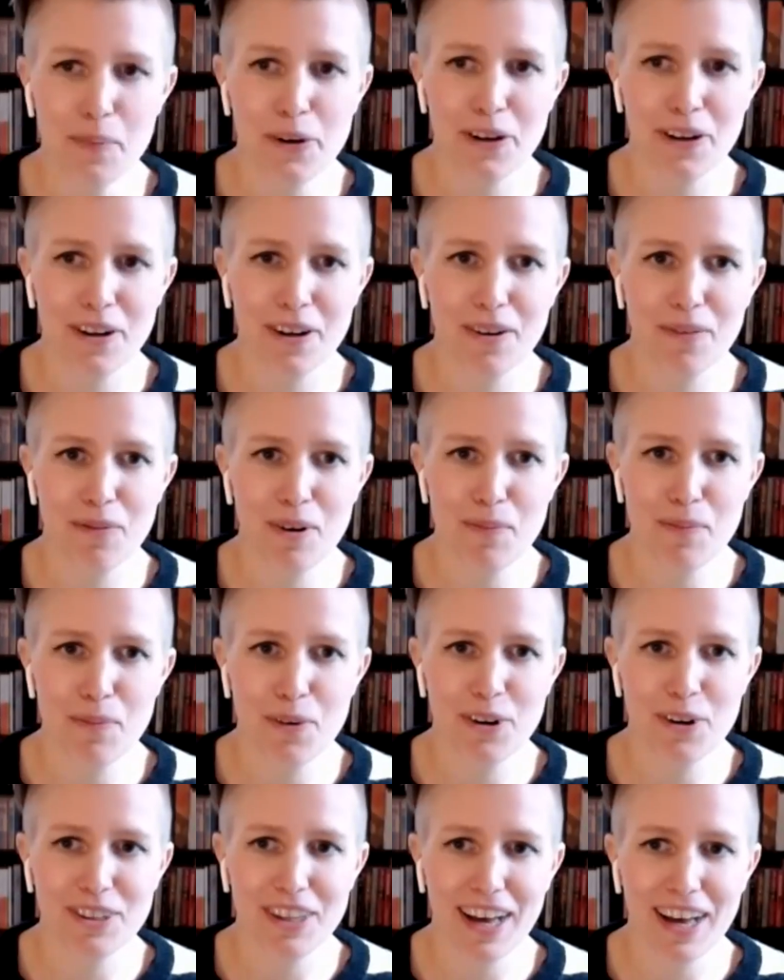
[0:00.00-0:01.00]
put one
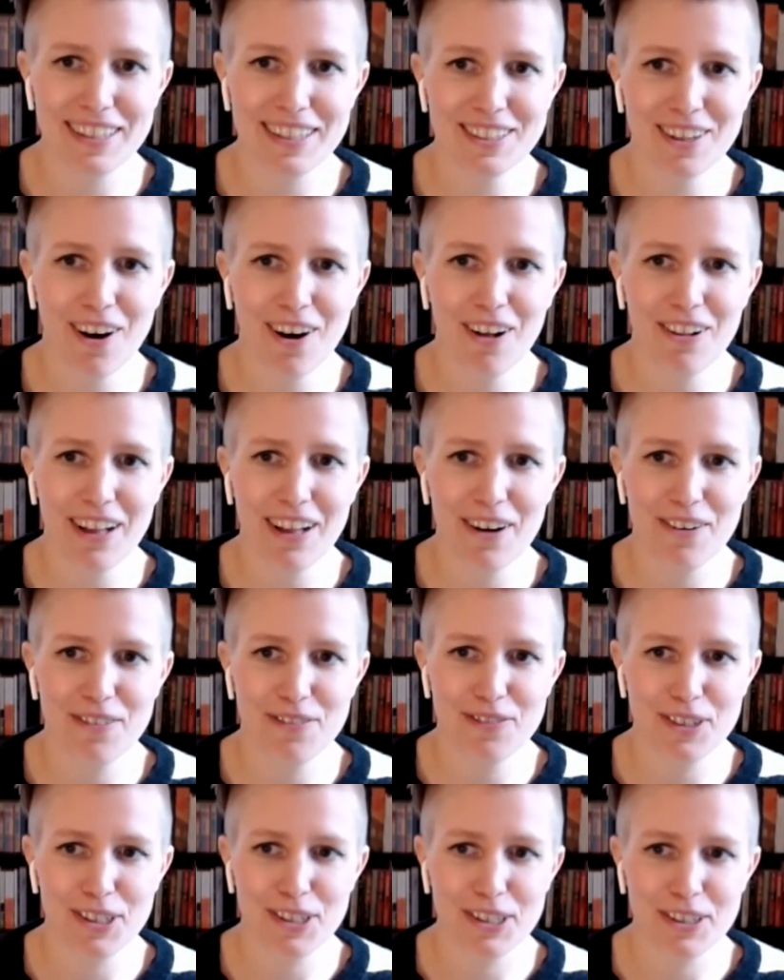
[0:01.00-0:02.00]
more last call out
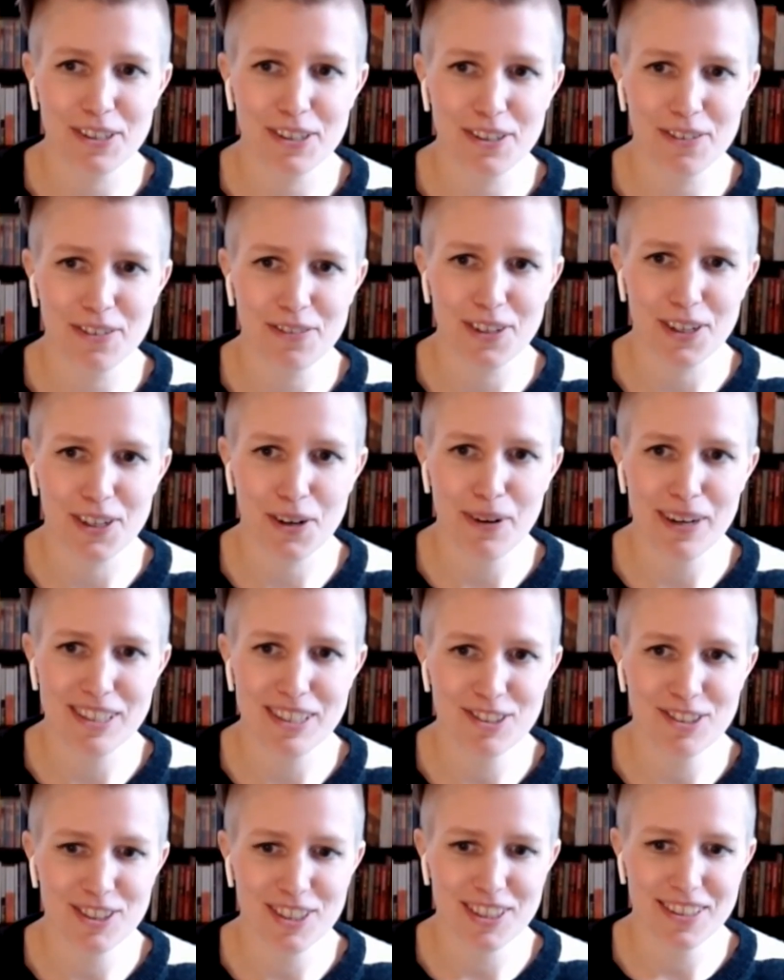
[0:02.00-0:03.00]
for
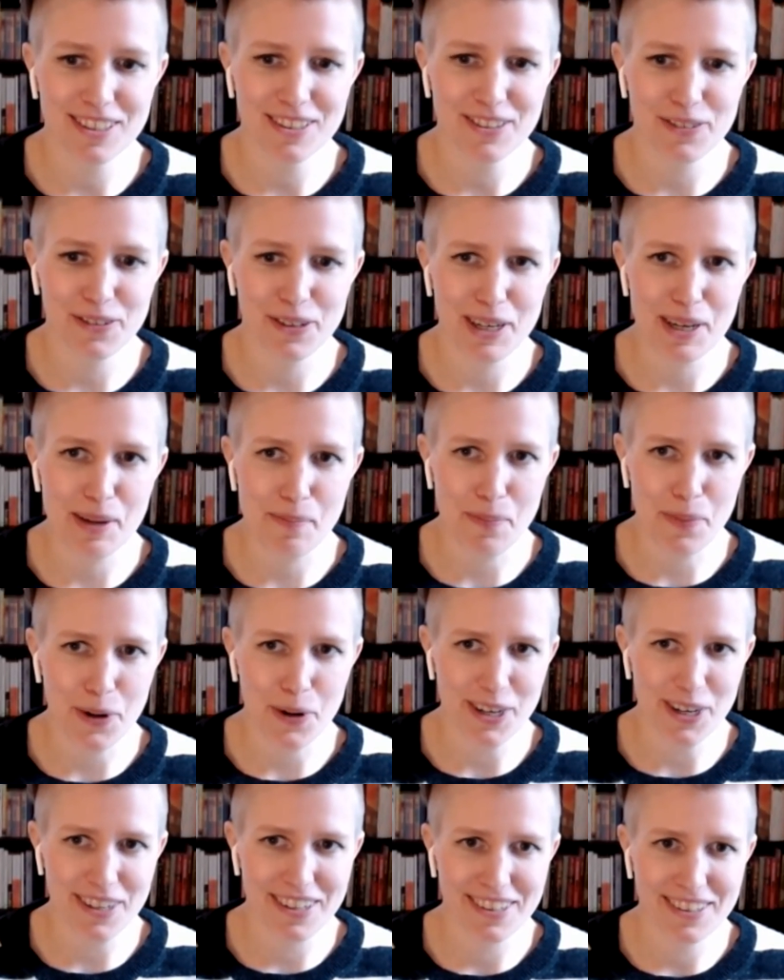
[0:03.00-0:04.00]
questions or
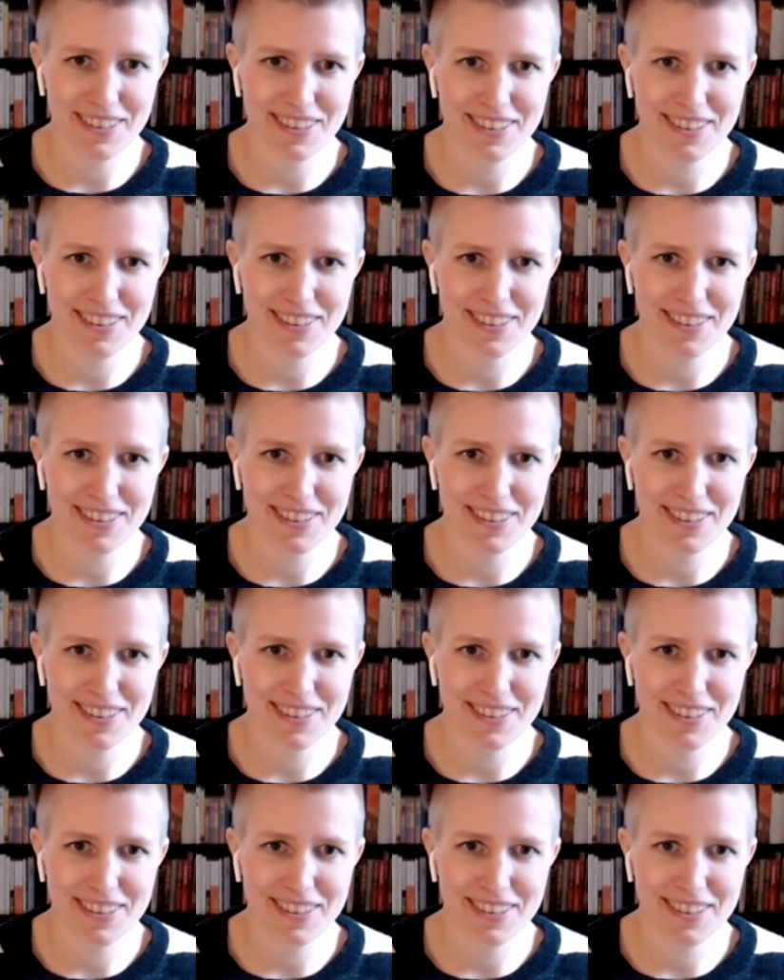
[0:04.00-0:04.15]
input.